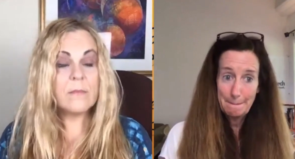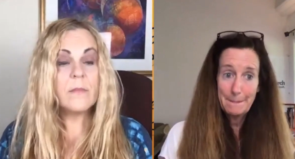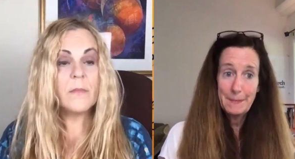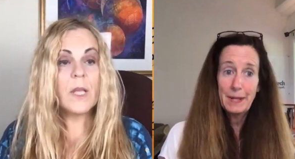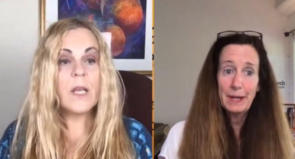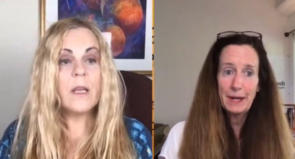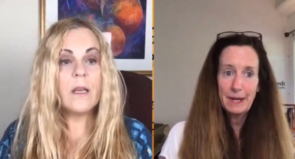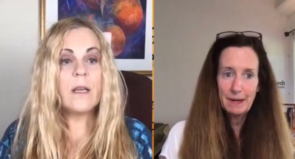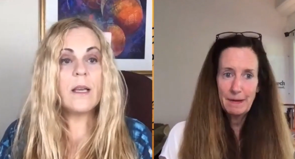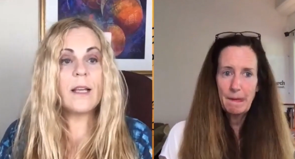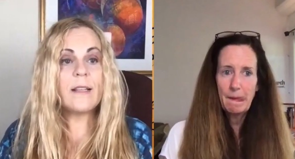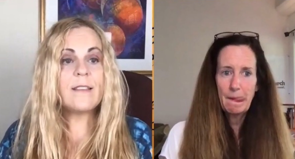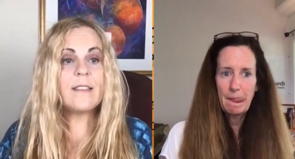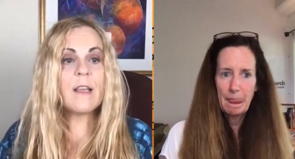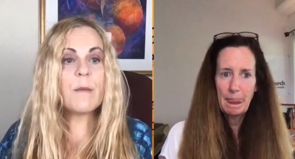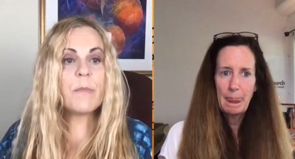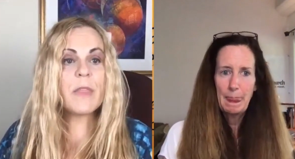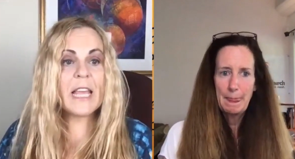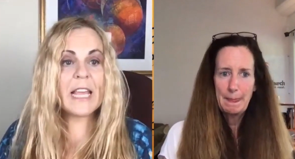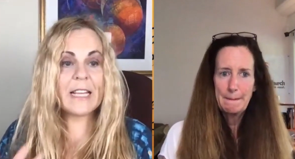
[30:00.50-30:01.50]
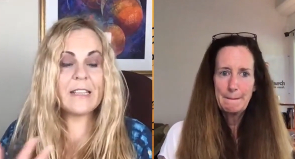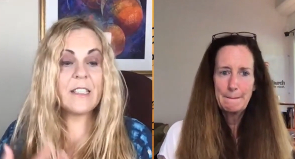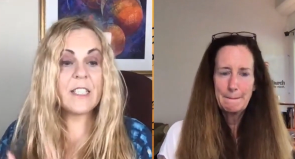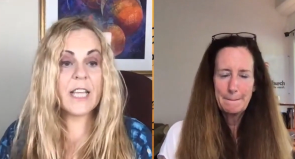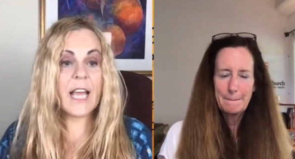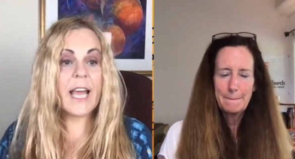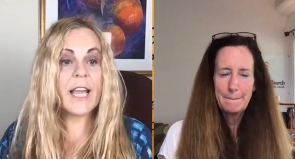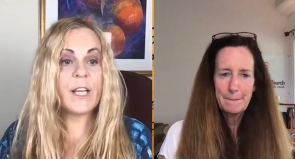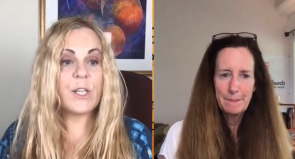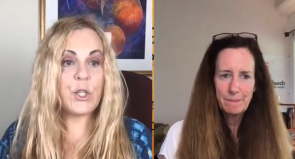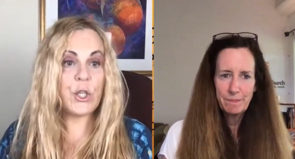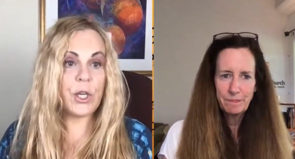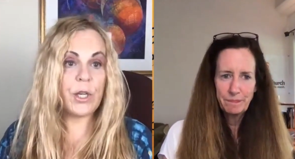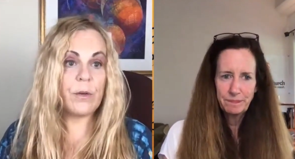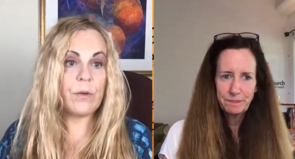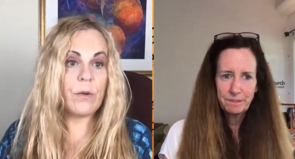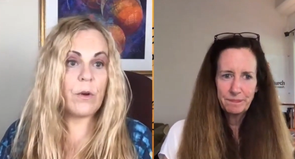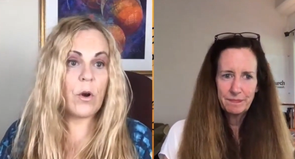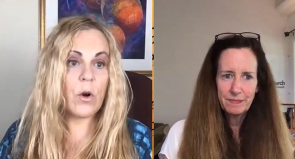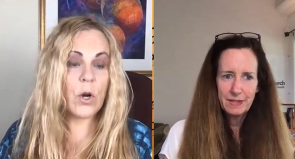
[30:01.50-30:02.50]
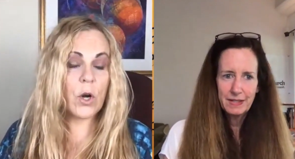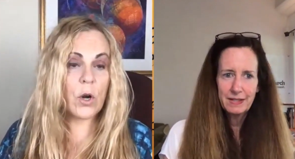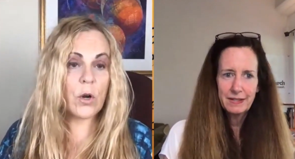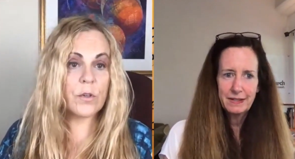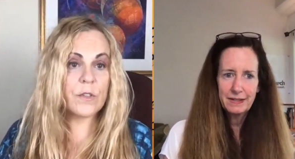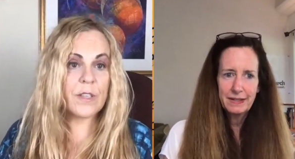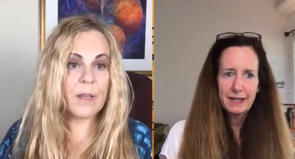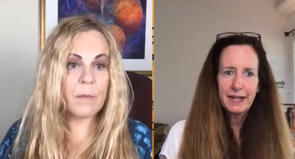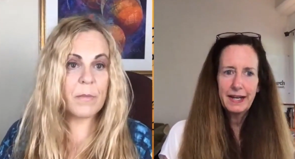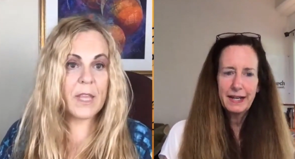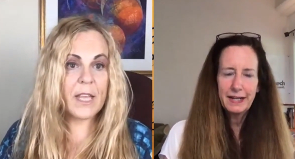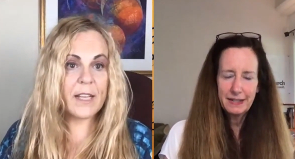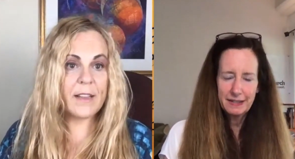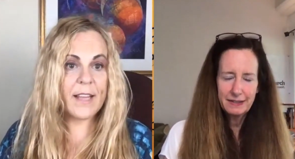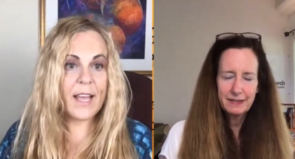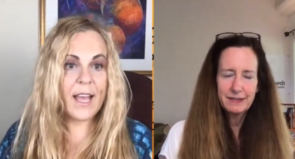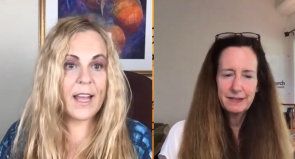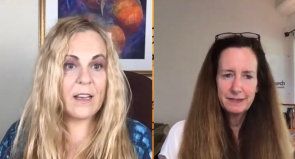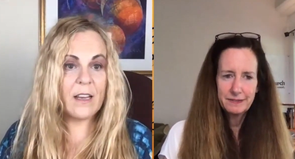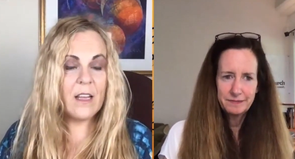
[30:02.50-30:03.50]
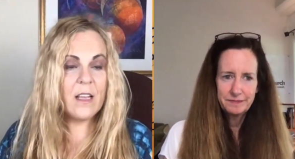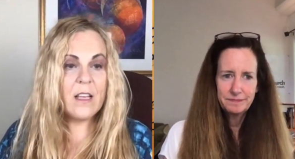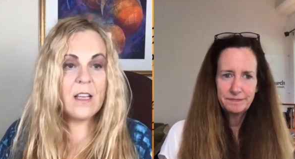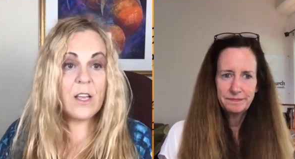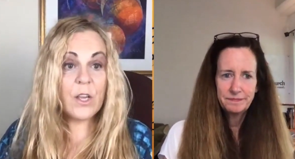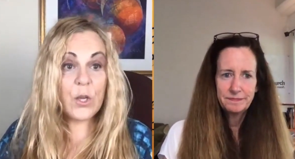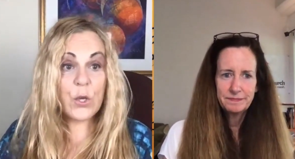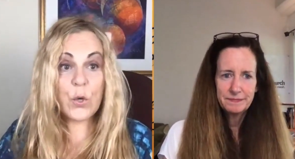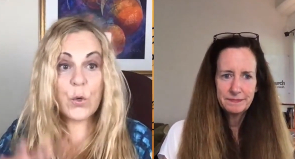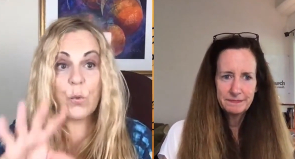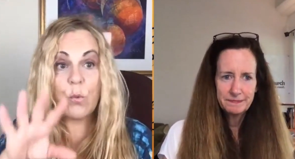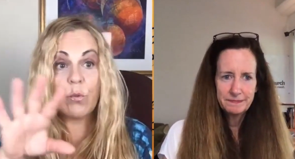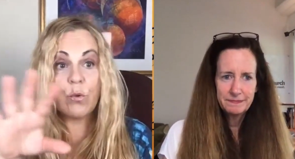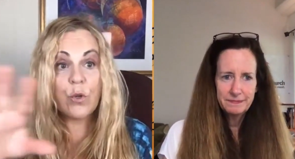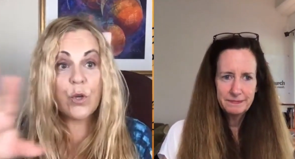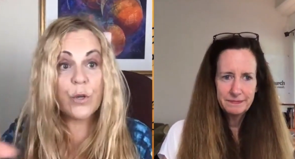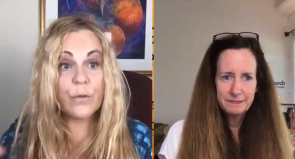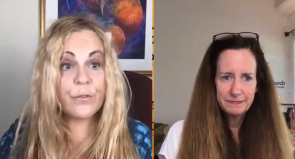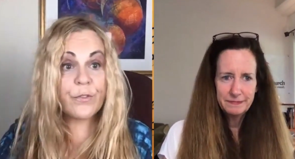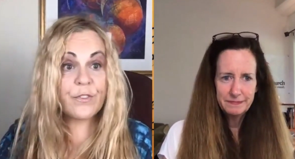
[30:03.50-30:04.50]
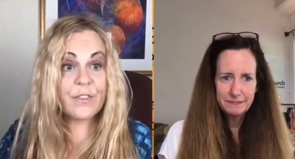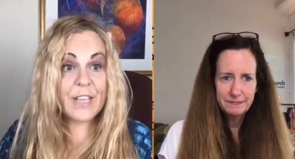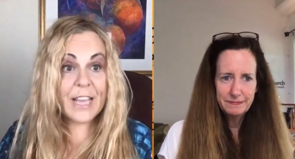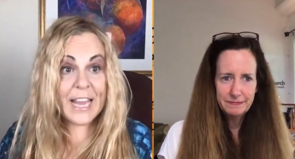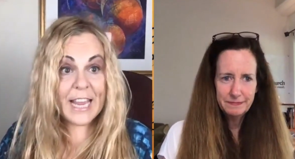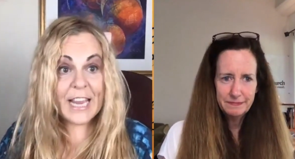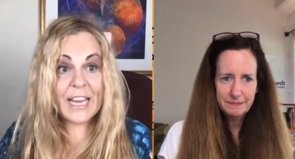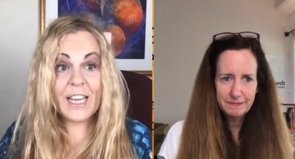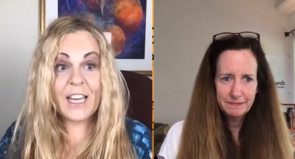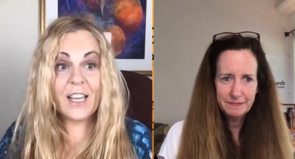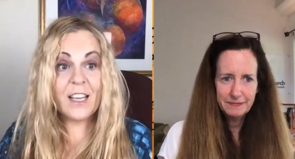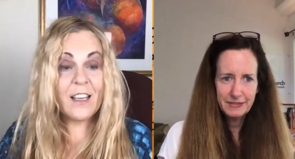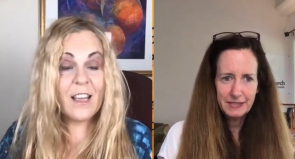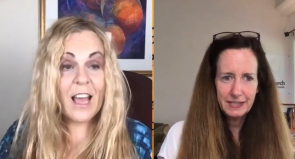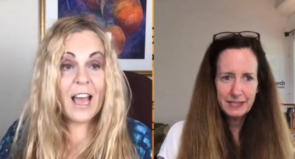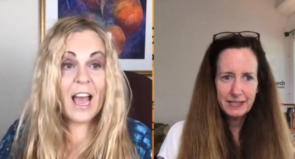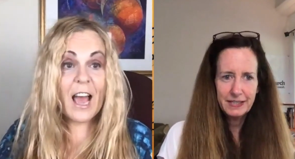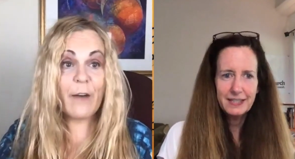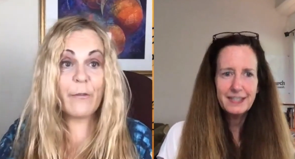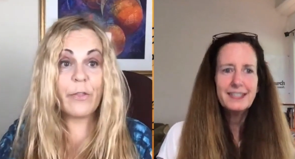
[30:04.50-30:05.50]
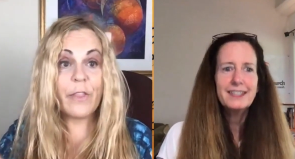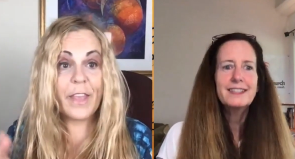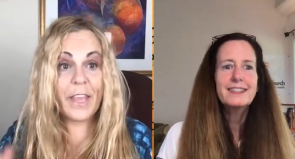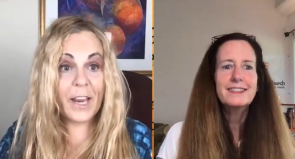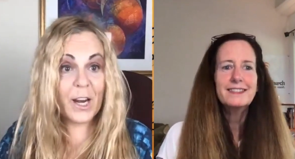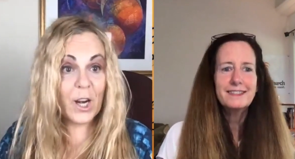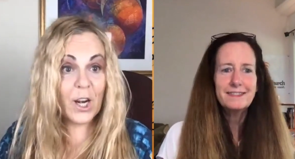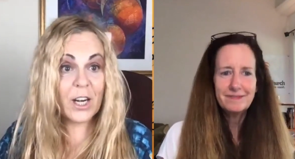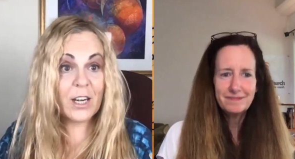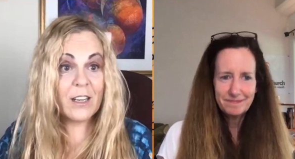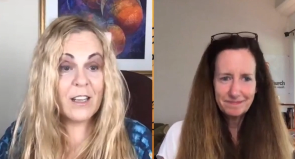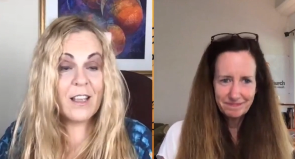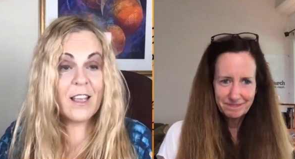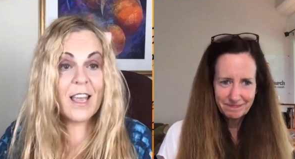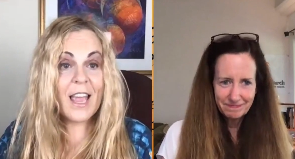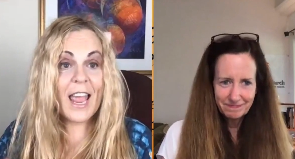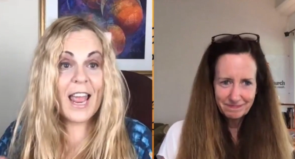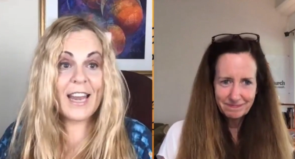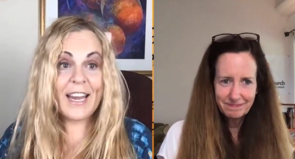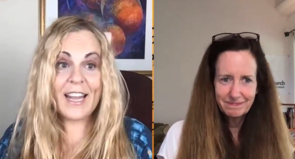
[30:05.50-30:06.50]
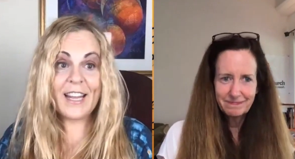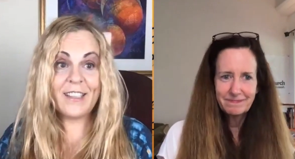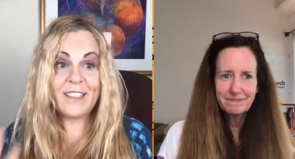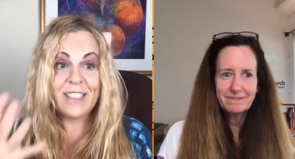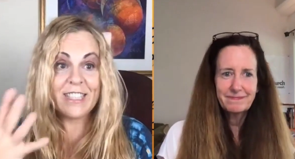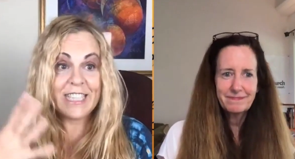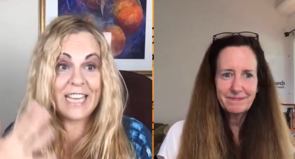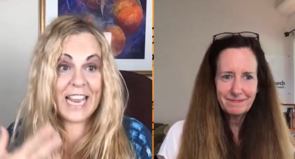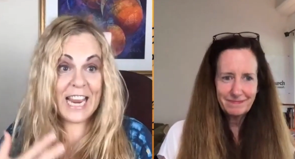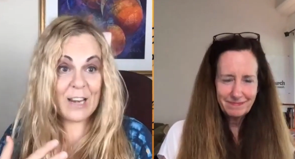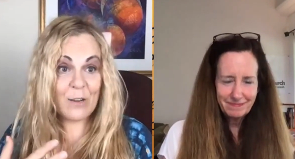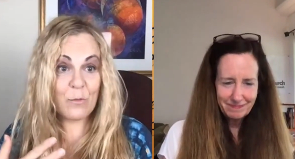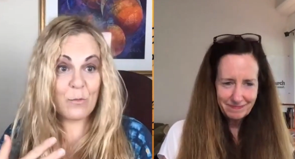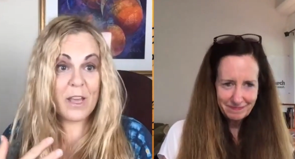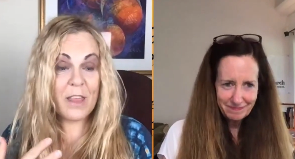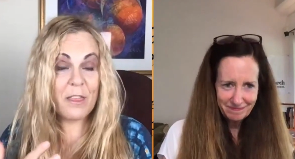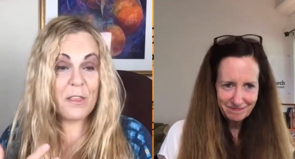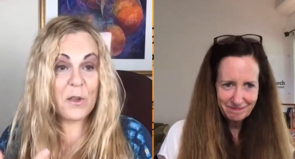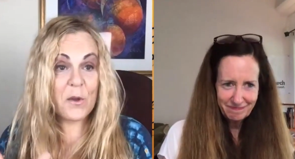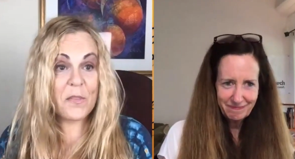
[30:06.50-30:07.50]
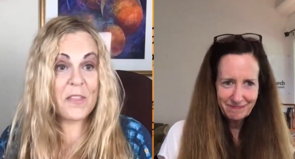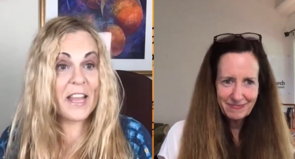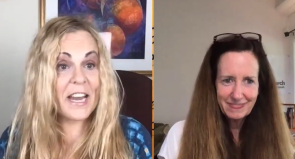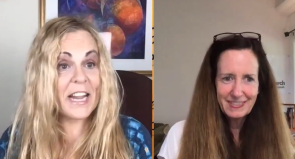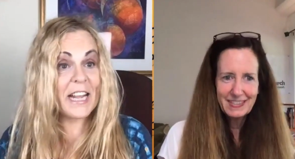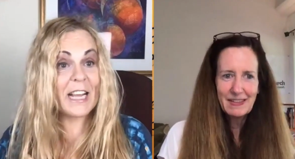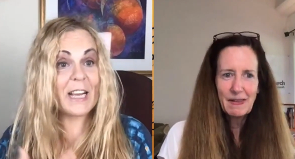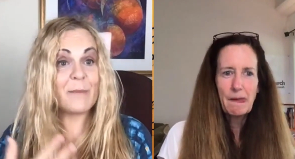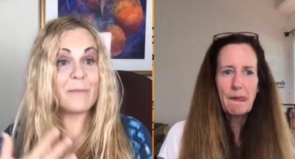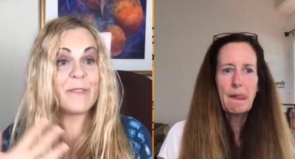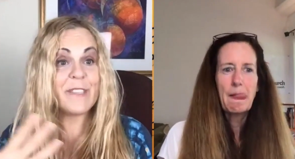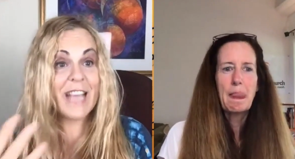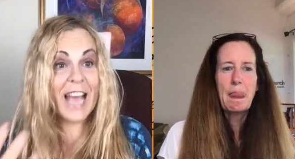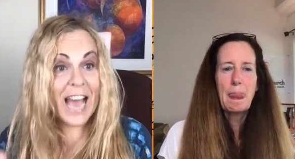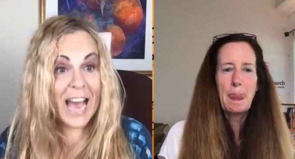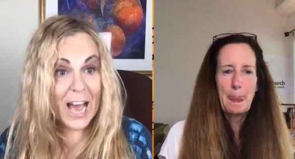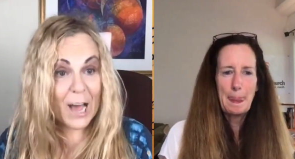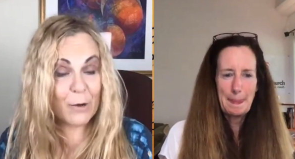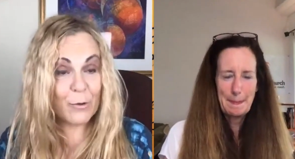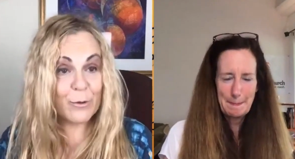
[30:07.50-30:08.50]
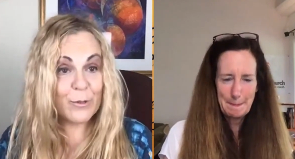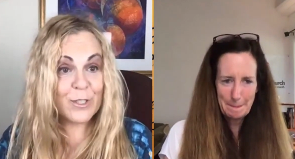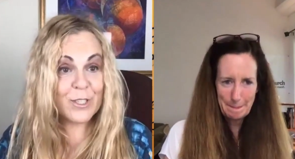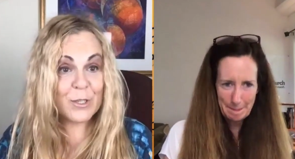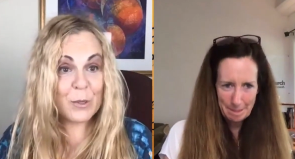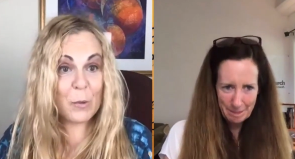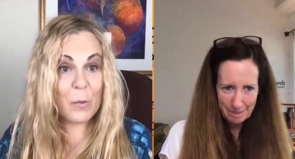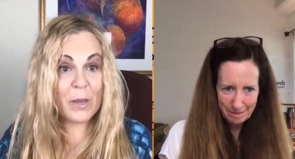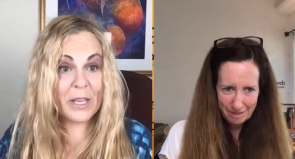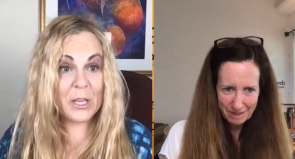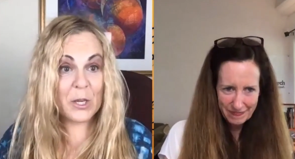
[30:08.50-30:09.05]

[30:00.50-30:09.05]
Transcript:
Speaker 1: yeah, yeah. something inside you or, or something yeah. that you you've seen out there and it stayed with you and then it comes out when